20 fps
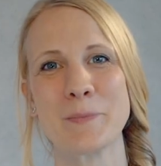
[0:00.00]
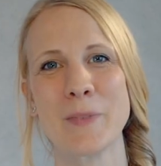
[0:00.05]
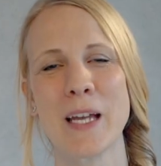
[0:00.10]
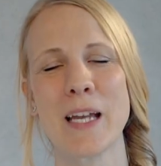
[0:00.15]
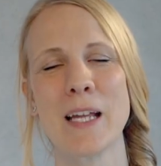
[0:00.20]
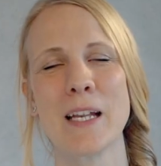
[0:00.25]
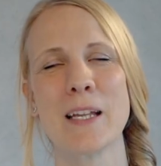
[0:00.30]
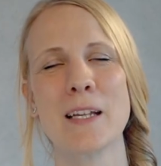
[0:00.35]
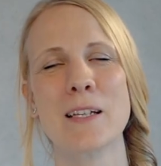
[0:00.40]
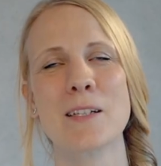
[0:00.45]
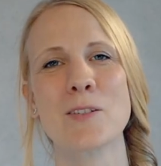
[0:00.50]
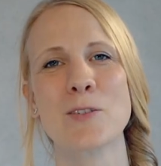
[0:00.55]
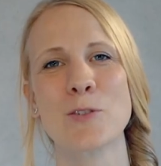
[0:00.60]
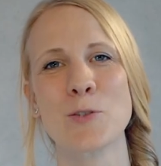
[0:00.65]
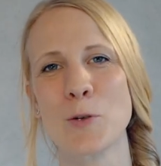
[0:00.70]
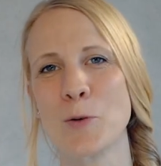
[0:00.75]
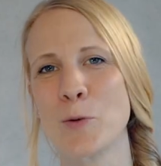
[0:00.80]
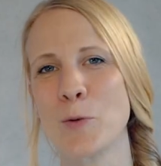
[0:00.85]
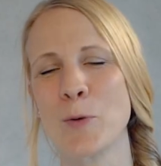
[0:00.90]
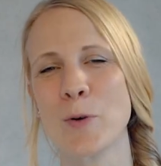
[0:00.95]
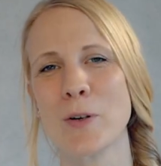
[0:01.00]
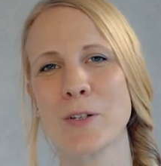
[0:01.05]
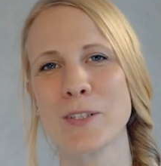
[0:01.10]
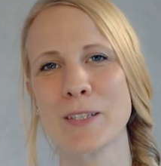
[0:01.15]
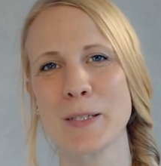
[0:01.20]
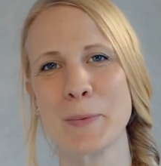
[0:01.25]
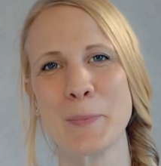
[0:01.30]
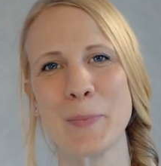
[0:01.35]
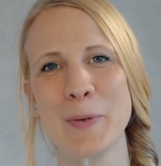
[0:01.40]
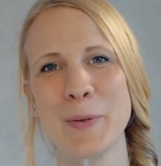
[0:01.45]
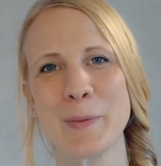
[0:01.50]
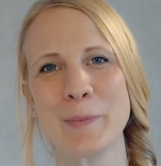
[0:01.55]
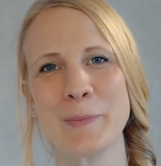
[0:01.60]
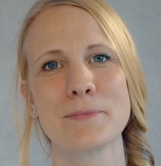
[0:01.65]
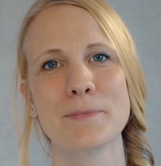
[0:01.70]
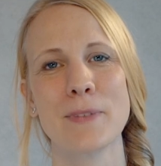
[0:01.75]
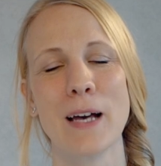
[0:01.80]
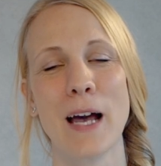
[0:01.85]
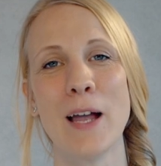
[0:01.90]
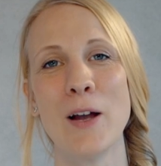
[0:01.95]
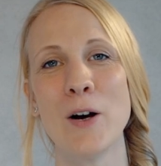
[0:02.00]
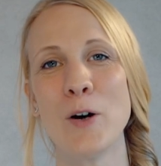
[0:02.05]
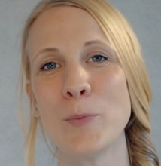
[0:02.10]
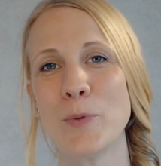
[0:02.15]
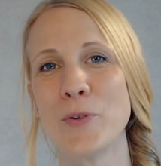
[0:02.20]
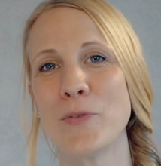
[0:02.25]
And it's so simple. I hope